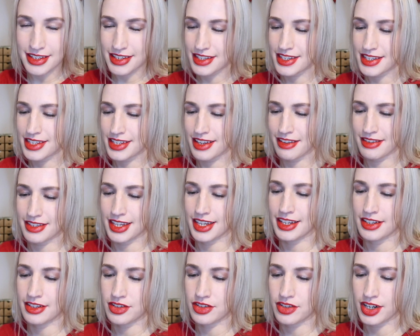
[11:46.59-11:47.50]
So this sounds
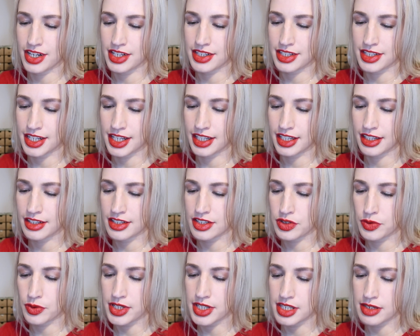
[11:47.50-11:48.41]
interesting. It's
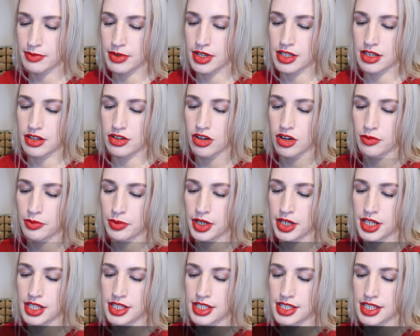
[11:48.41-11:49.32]
20 mils or
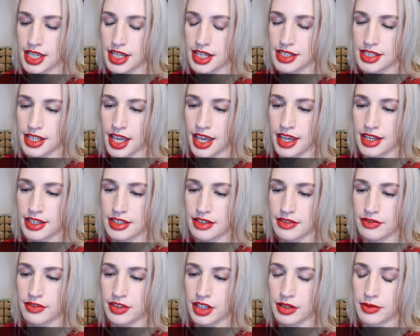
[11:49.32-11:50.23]
0.68
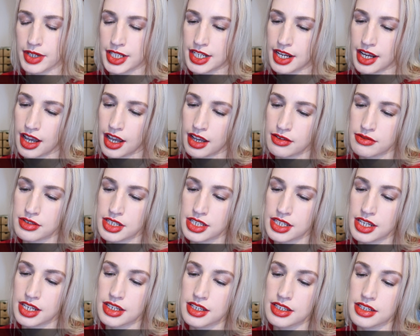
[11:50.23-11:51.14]
fluid
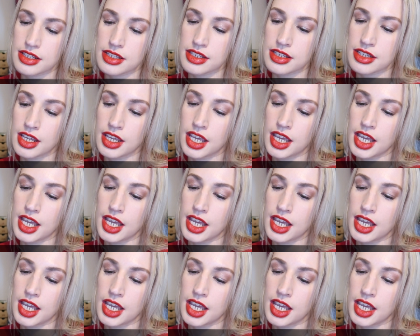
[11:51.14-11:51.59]
ounces.